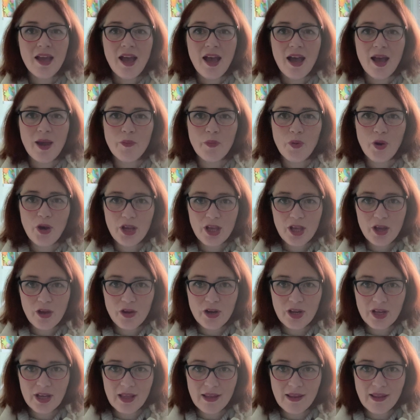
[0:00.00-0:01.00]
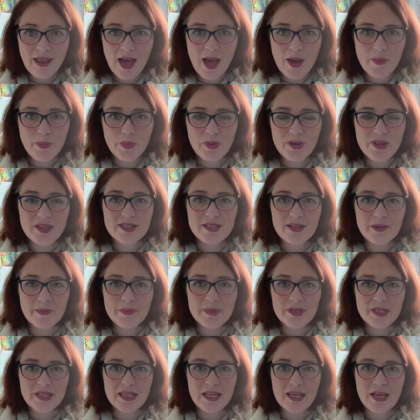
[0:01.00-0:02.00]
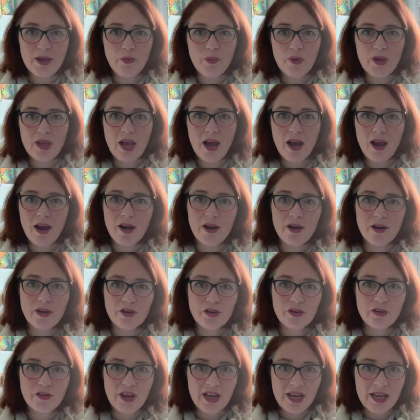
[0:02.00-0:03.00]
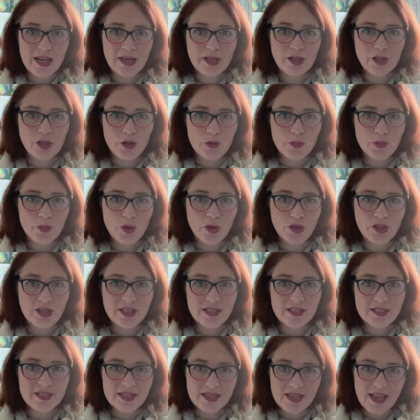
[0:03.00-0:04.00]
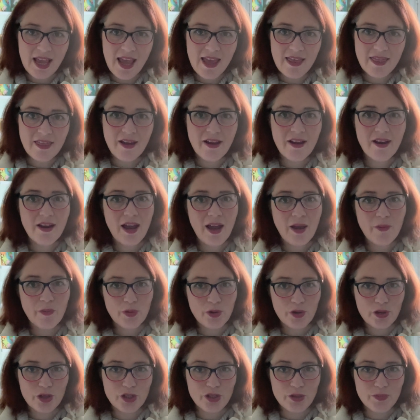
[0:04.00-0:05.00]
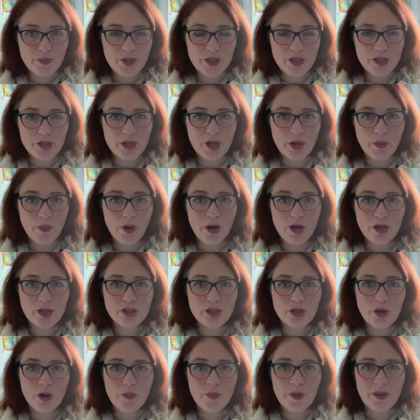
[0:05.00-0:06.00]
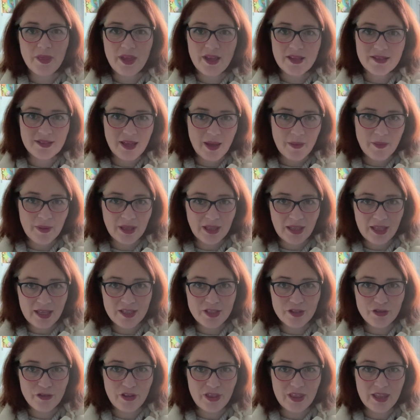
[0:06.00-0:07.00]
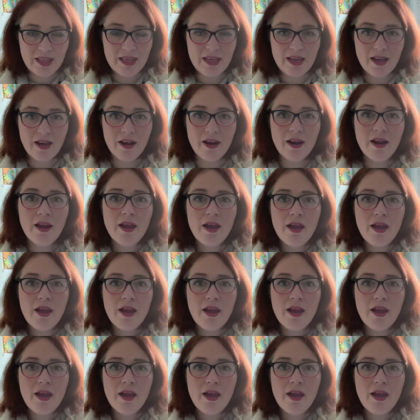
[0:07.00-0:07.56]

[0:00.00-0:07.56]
I'm working on a collab with somebody. We are creating new products together, and we're going to be doing a workshop, and that's coming later in the year.